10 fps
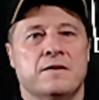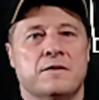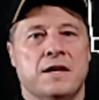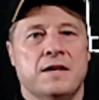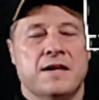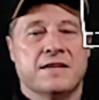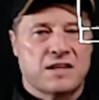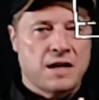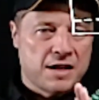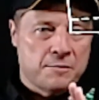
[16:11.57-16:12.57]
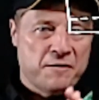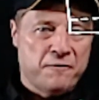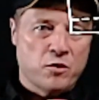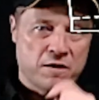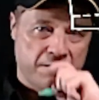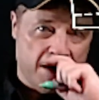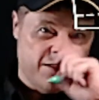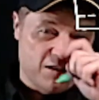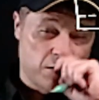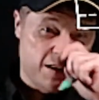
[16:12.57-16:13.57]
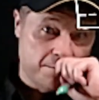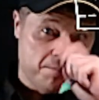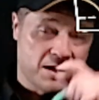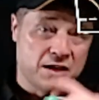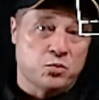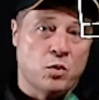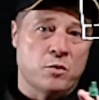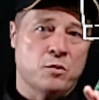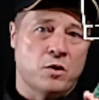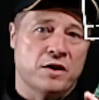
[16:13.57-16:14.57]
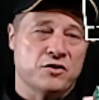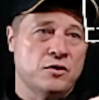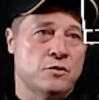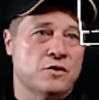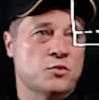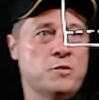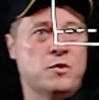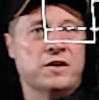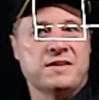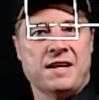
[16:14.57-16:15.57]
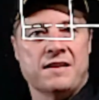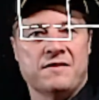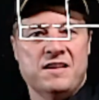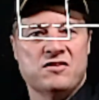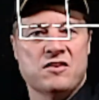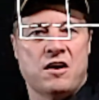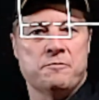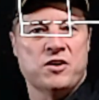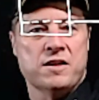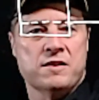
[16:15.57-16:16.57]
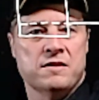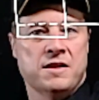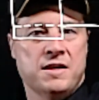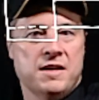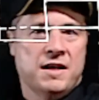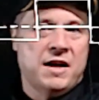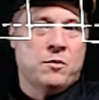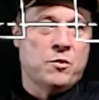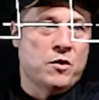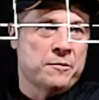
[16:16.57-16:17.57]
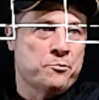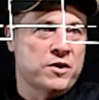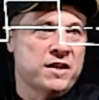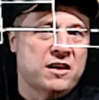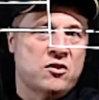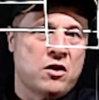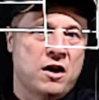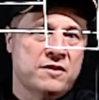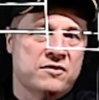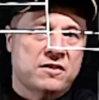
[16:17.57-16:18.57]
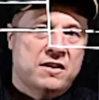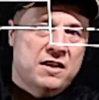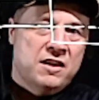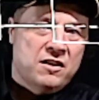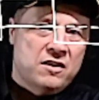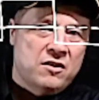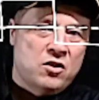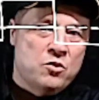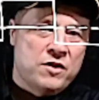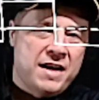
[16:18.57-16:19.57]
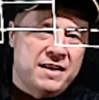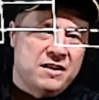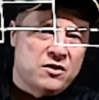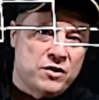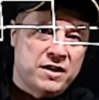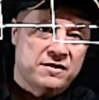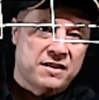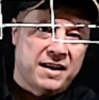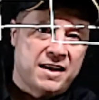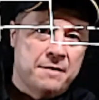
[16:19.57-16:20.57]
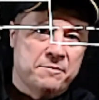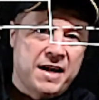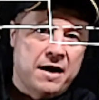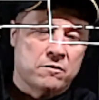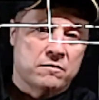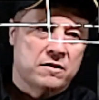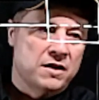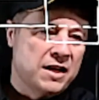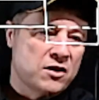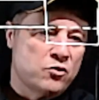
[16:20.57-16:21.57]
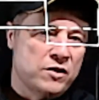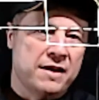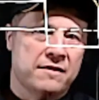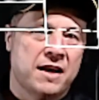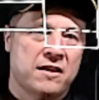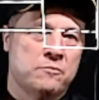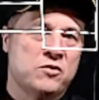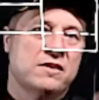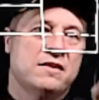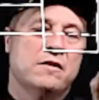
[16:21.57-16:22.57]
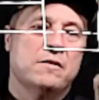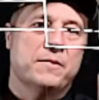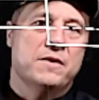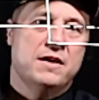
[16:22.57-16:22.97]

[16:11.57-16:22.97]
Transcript: Okay, it's got to be 45 degrees because what we want to do is we want to take this object and we want to bring it across, go 90 degrees and come down and create that object here.